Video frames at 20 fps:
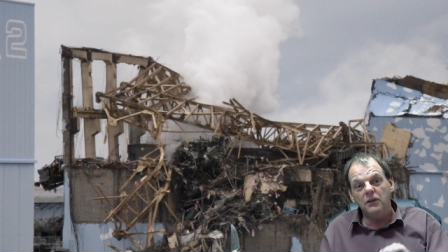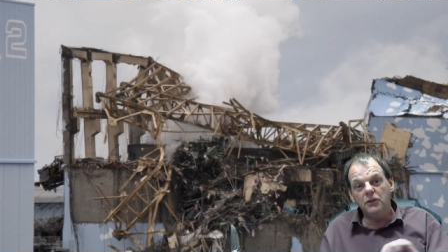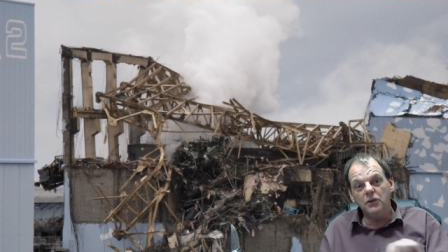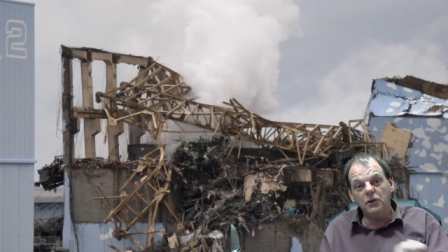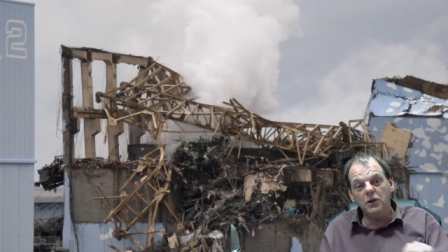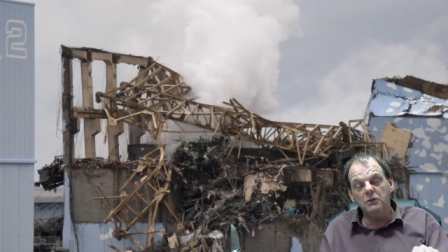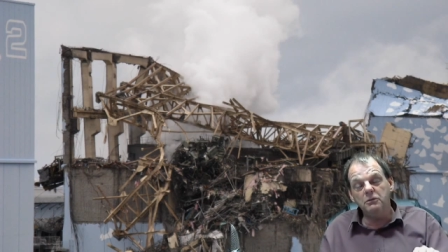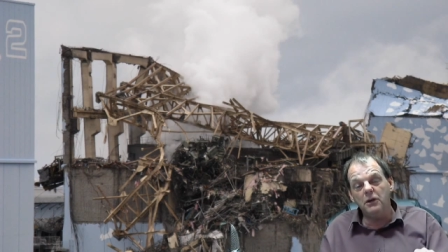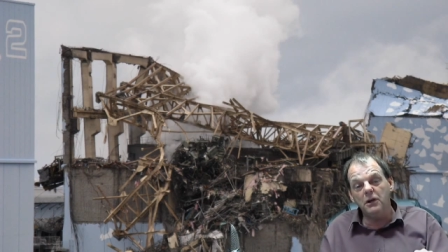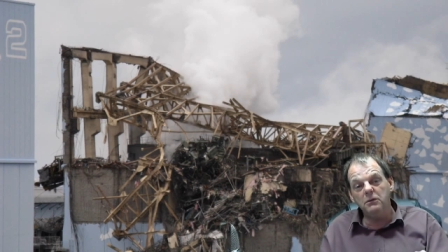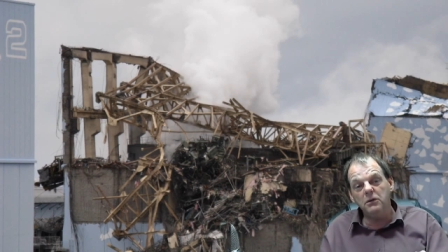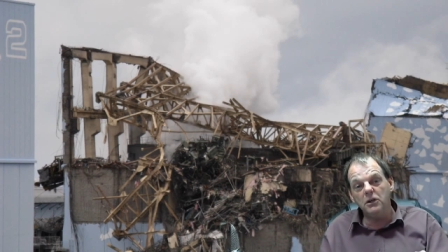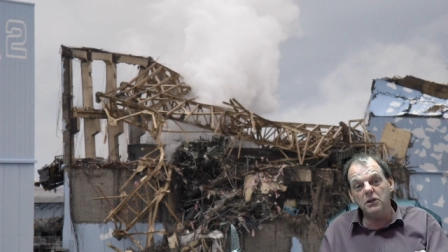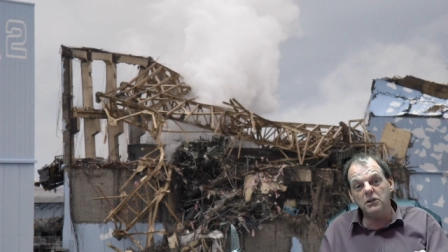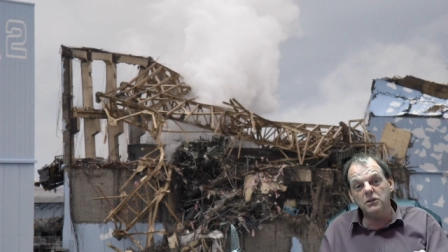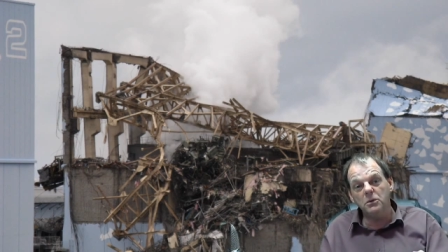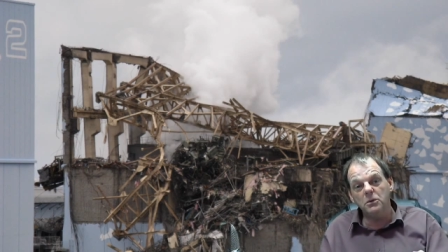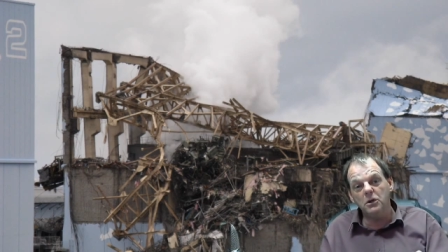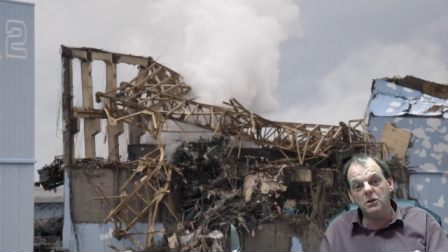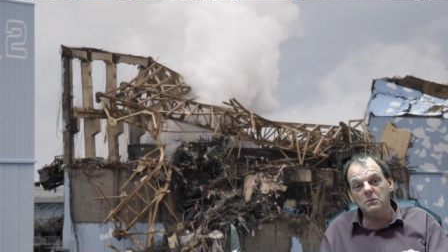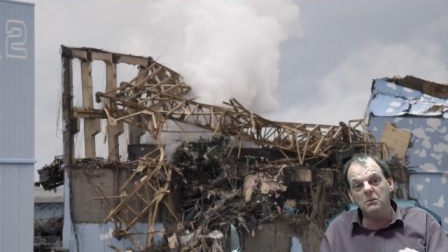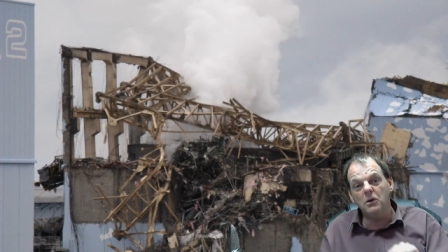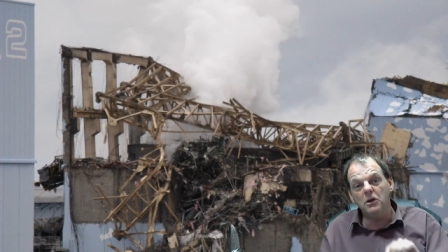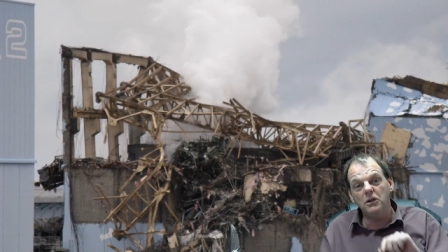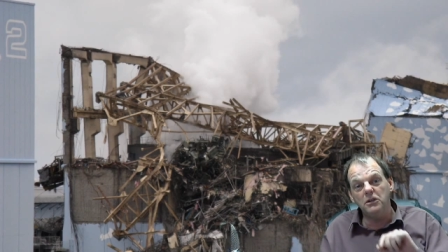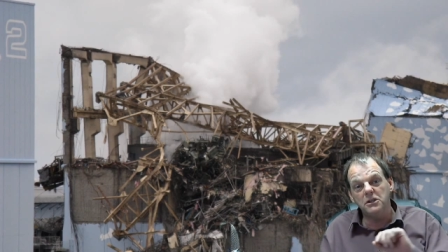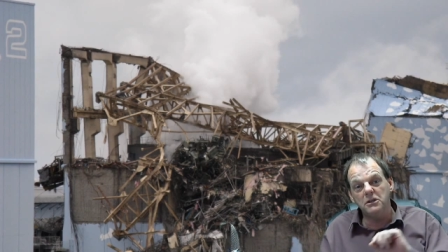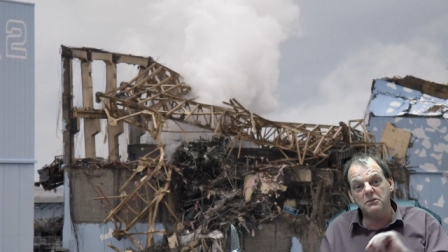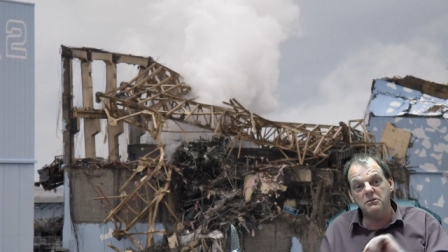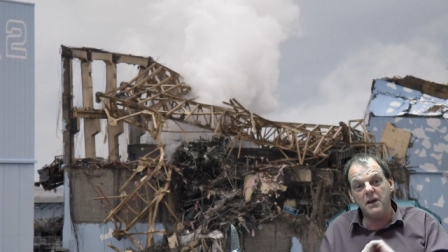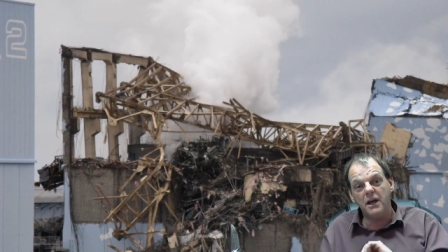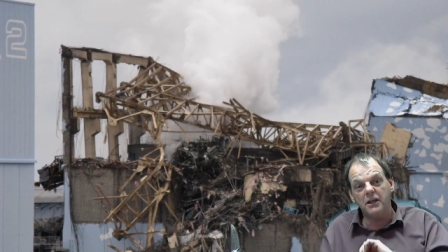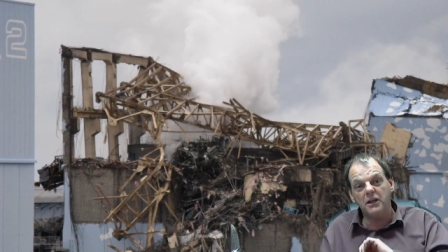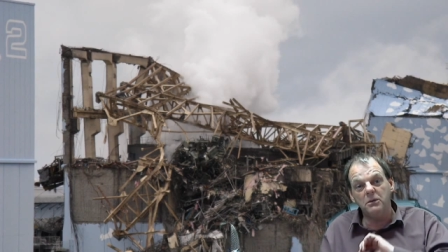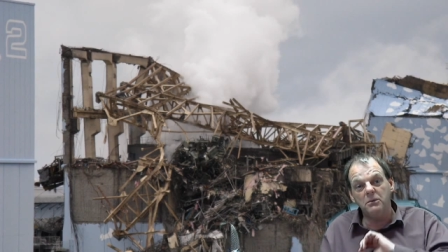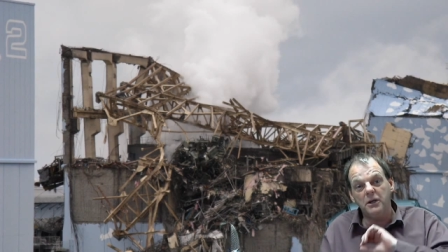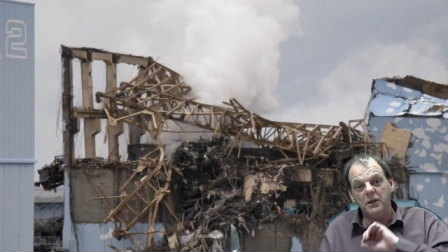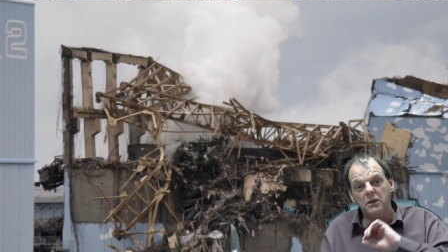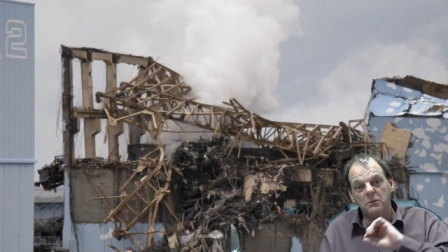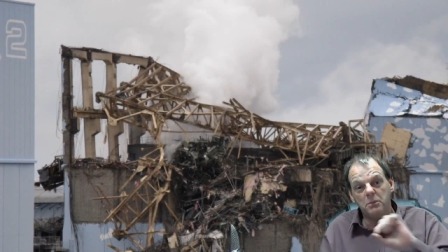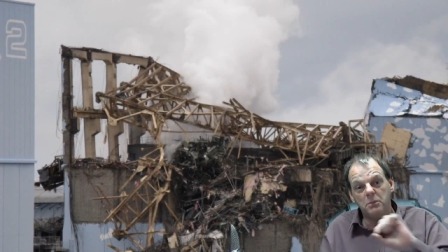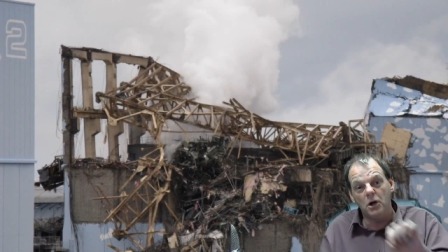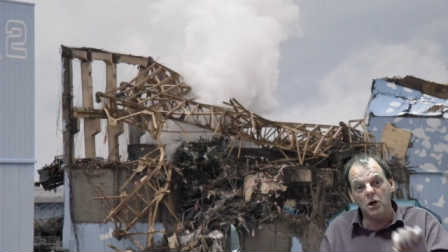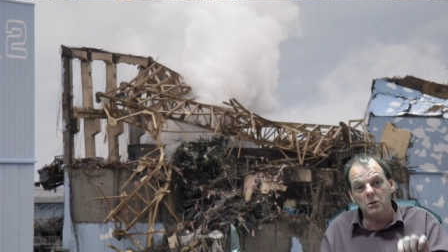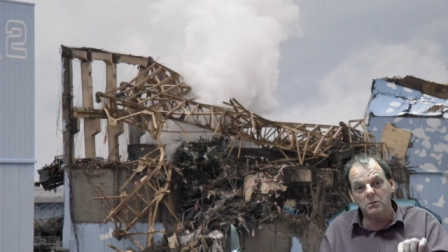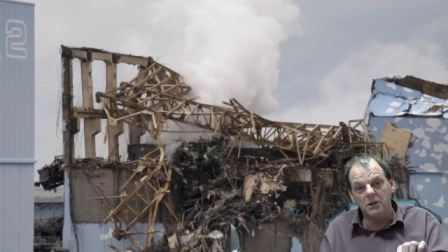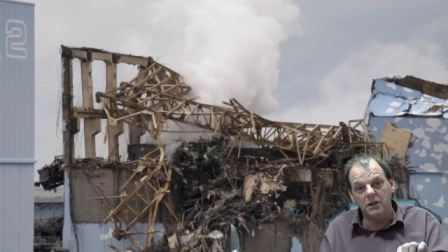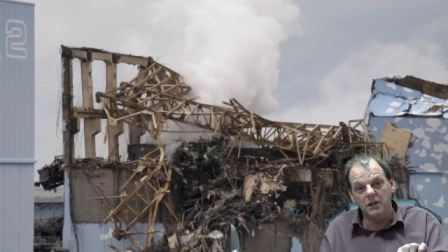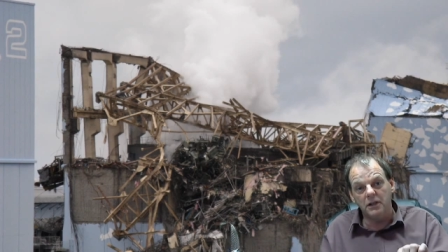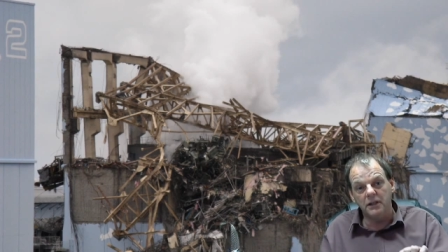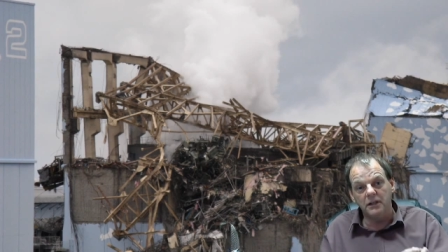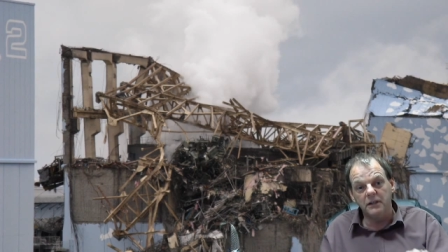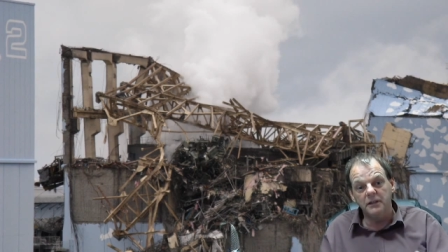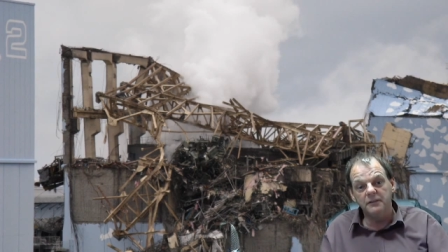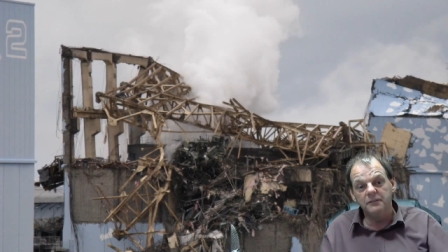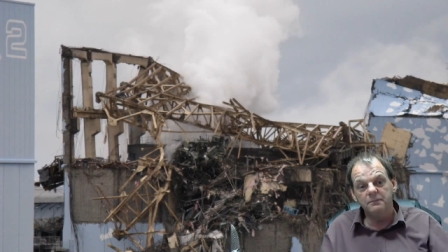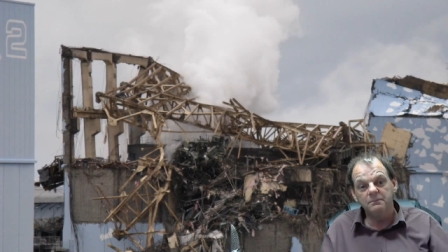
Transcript: 3,500 square miles evacuated permanently.